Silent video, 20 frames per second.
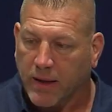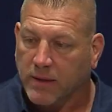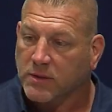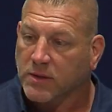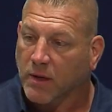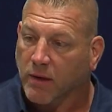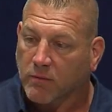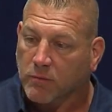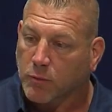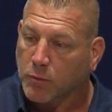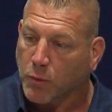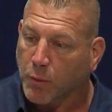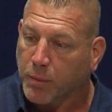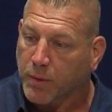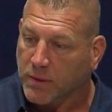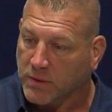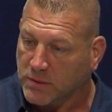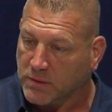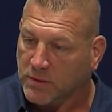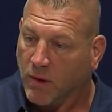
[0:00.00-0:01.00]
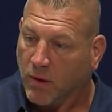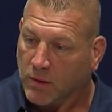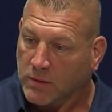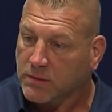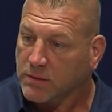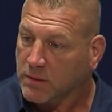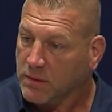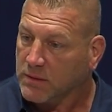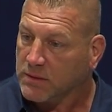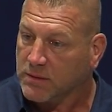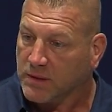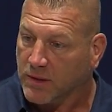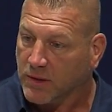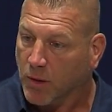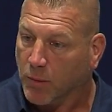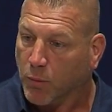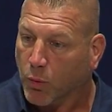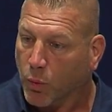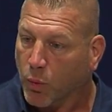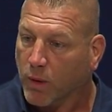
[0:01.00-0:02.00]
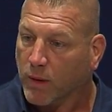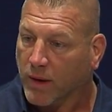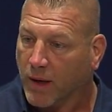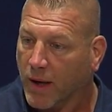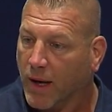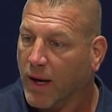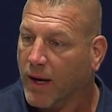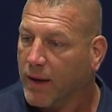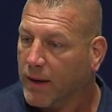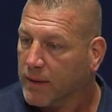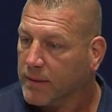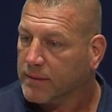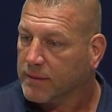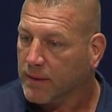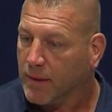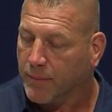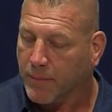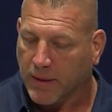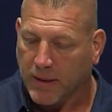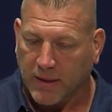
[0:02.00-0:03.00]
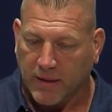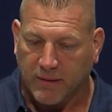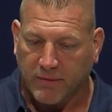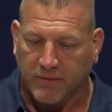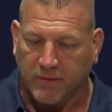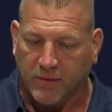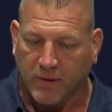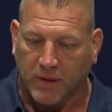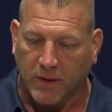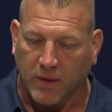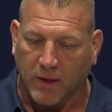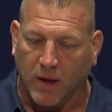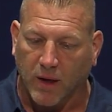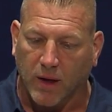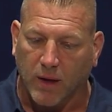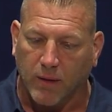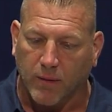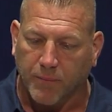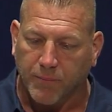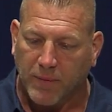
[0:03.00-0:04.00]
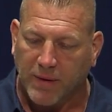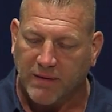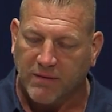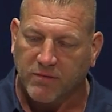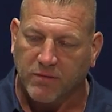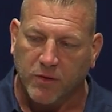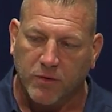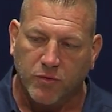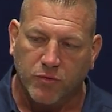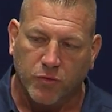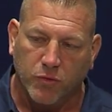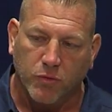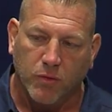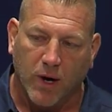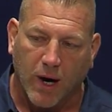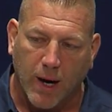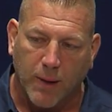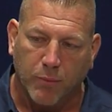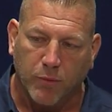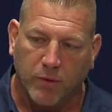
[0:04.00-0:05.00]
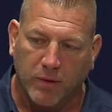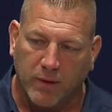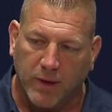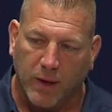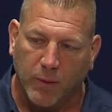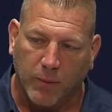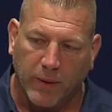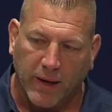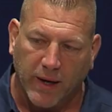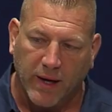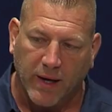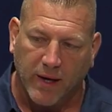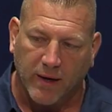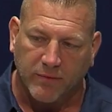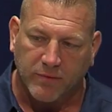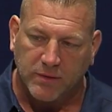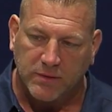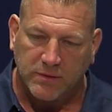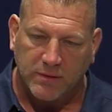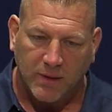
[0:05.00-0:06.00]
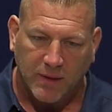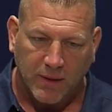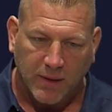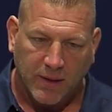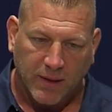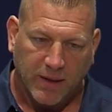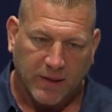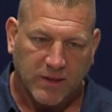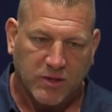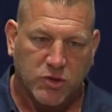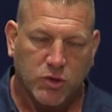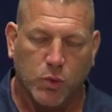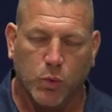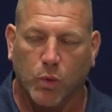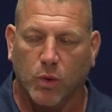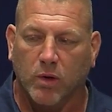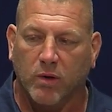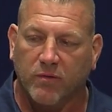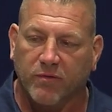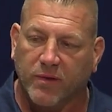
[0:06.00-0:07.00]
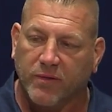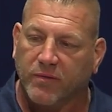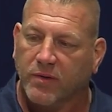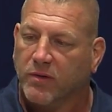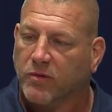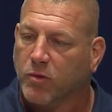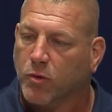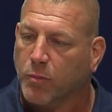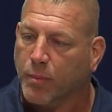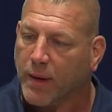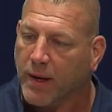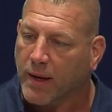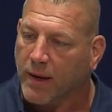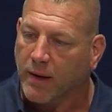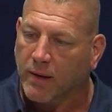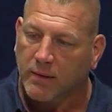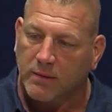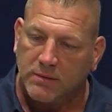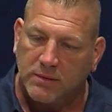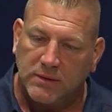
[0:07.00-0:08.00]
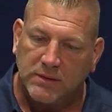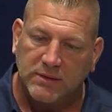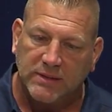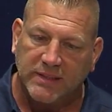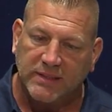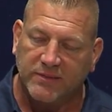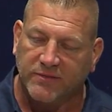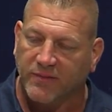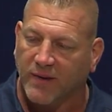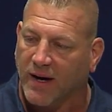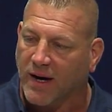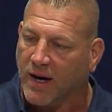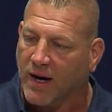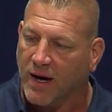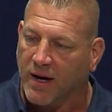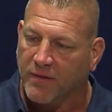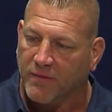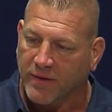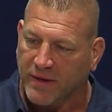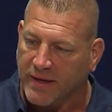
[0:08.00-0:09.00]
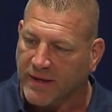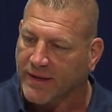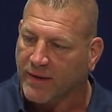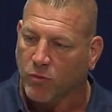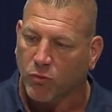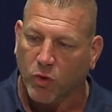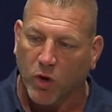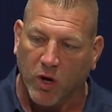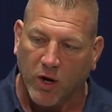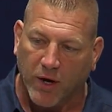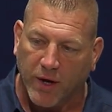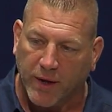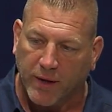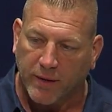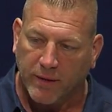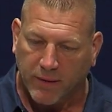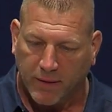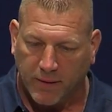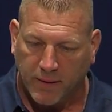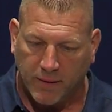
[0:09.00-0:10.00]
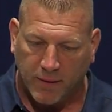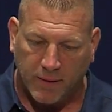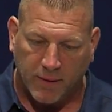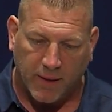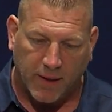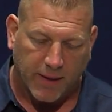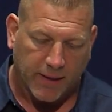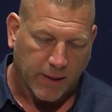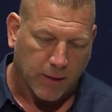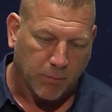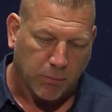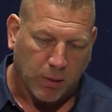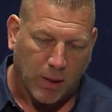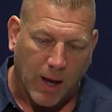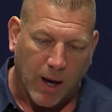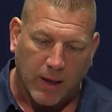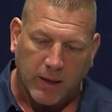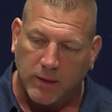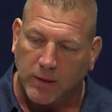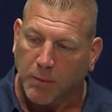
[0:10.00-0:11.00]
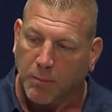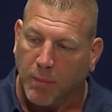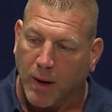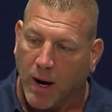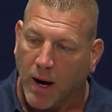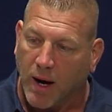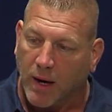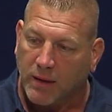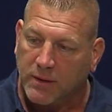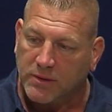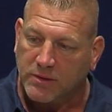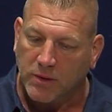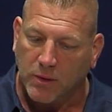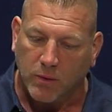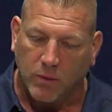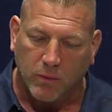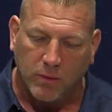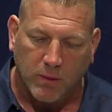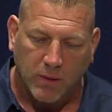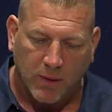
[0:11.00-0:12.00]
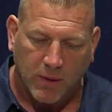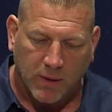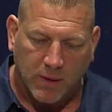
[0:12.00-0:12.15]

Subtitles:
as comfortable because Dawson is the number one guy. I mean, he's the true hybrid that we have. He's 252 pounds. He's 6'5", and he can run, and he can block in the box. So